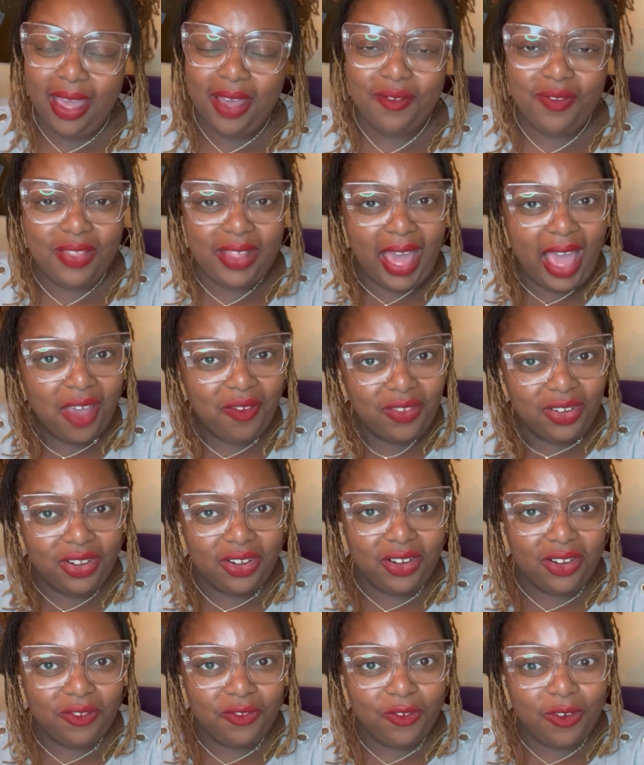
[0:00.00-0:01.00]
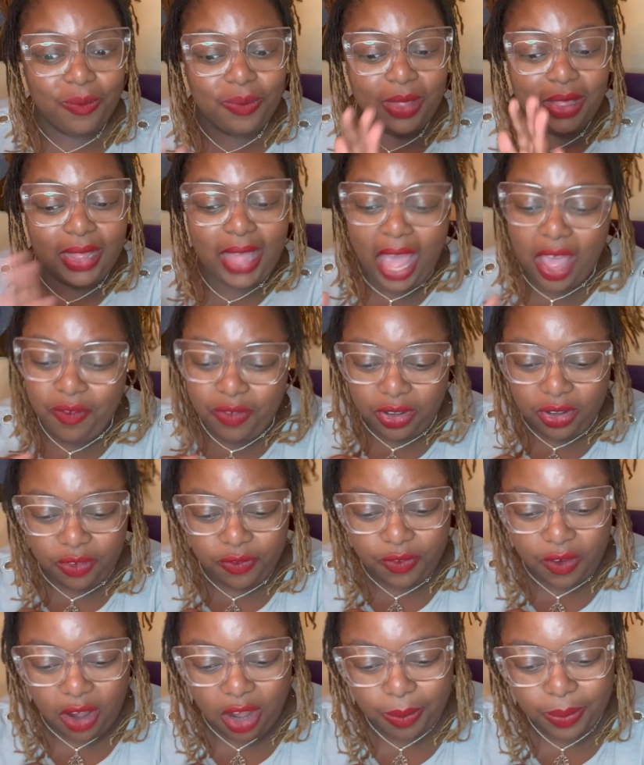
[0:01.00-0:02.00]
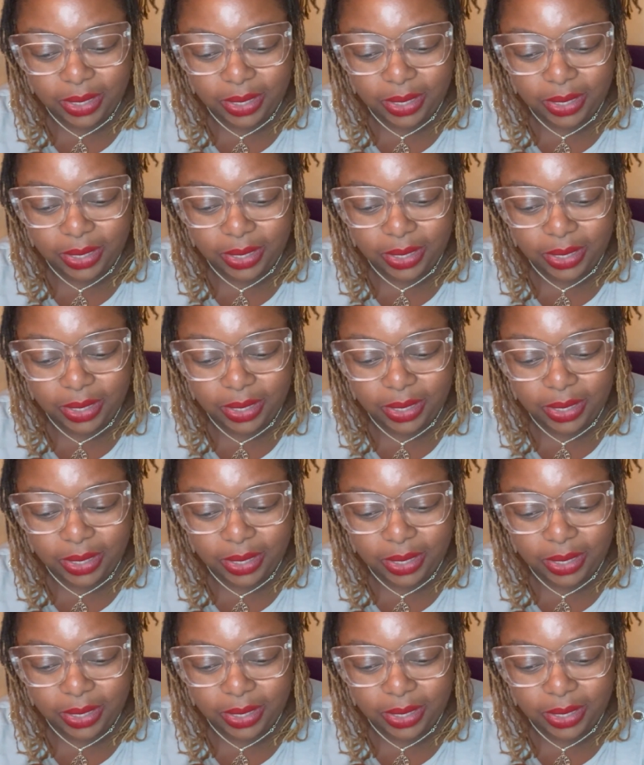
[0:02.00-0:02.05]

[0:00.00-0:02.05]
of lavender from the lavender farm.